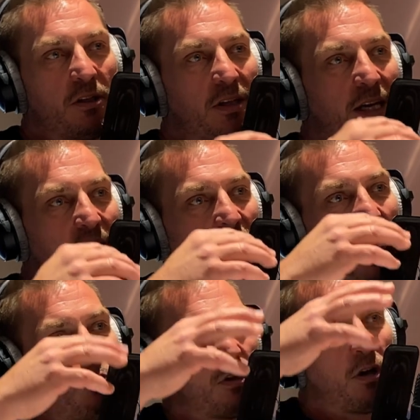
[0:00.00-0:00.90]
things,
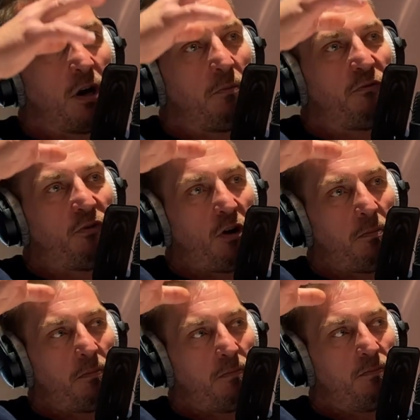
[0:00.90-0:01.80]
they would come
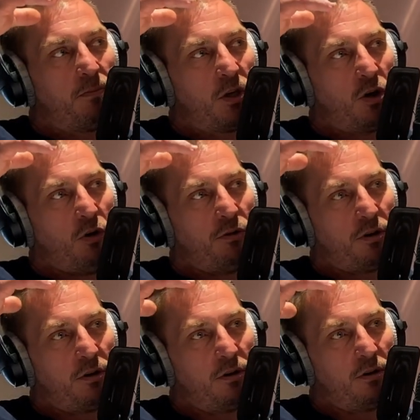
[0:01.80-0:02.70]
from the
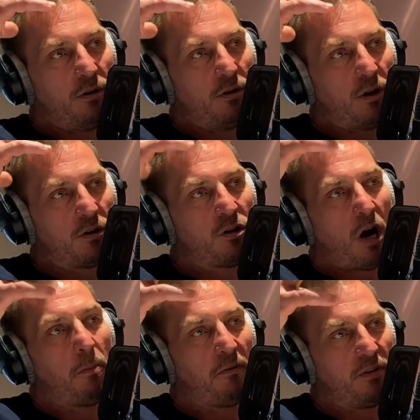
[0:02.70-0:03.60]

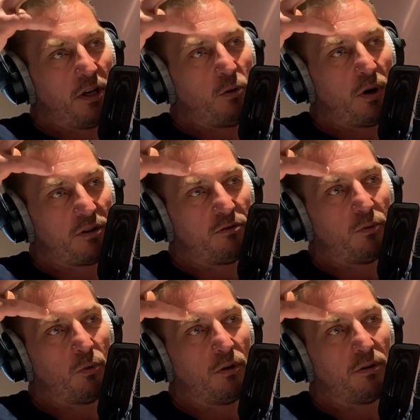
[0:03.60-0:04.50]
top of the
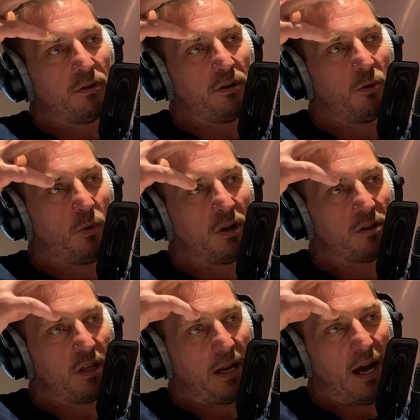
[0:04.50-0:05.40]
equestrian world, the
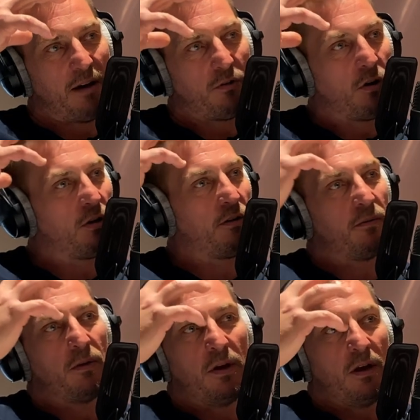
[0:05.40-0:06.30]
ones that have all
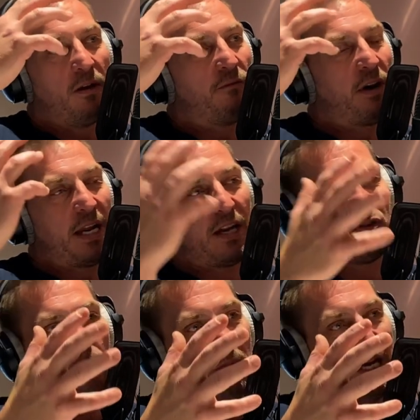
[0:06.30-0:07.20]
the
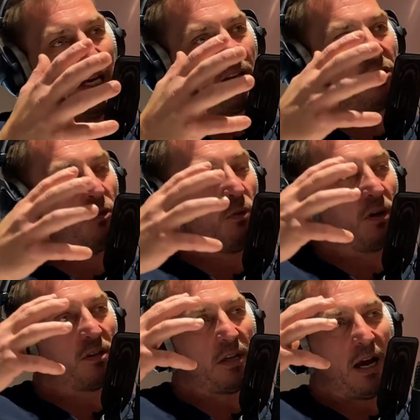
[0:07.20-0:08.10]
financial means, the
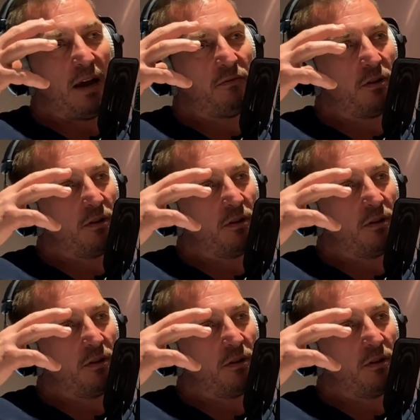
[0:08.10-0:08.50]
ones that have